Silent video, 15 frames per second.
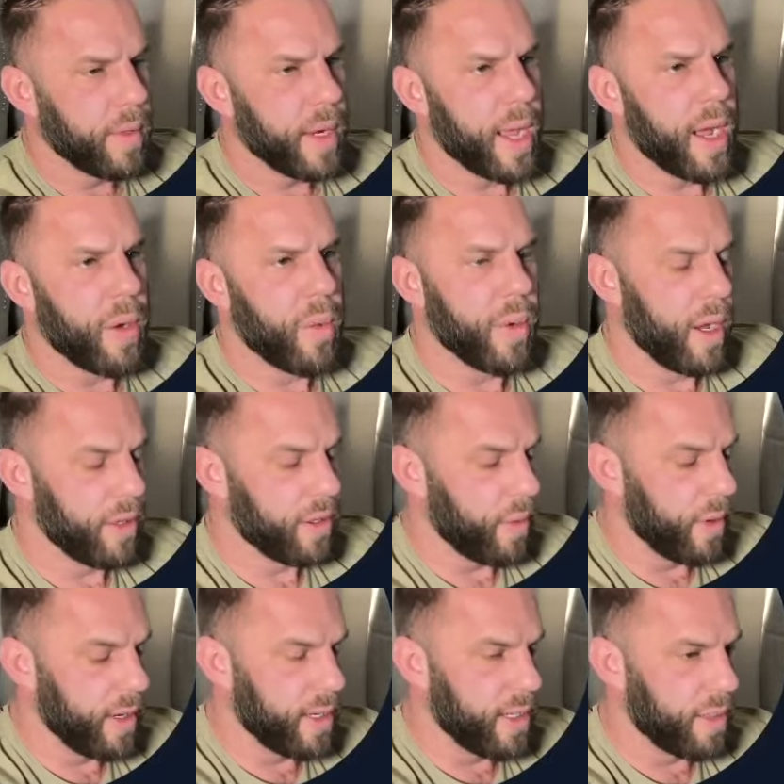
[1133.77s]
Now we also
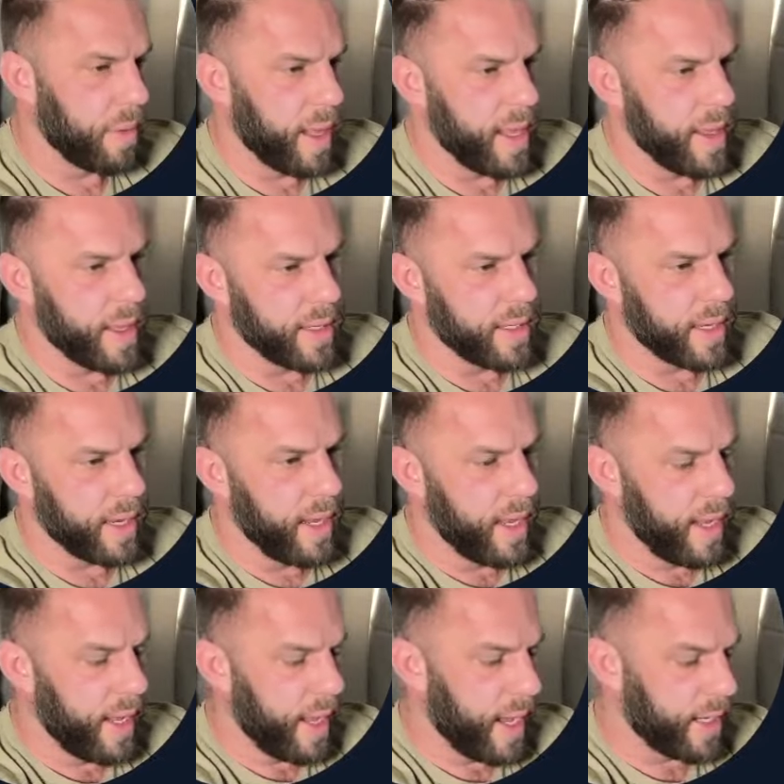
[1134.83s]
wanna display this
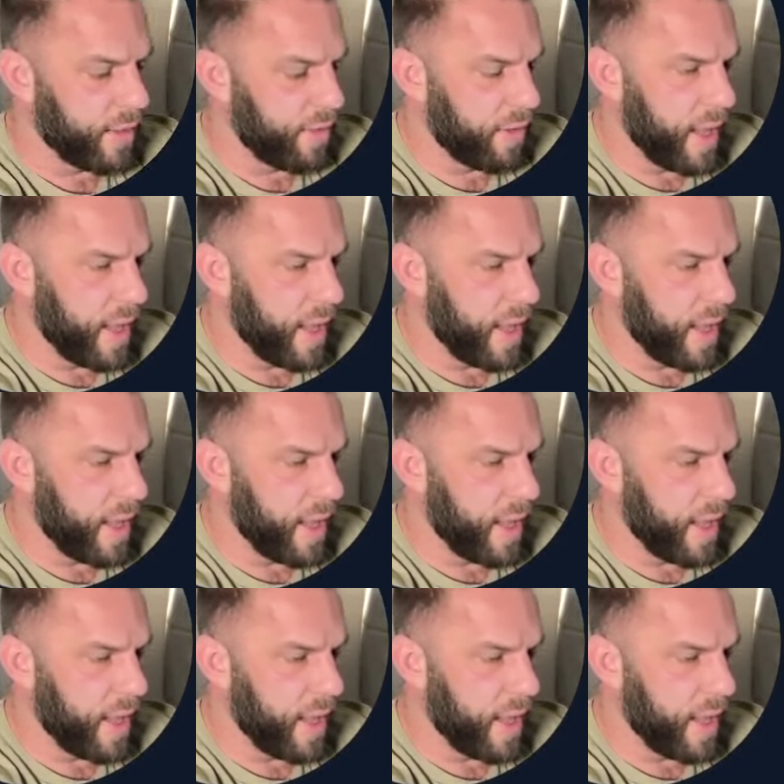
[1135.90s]
as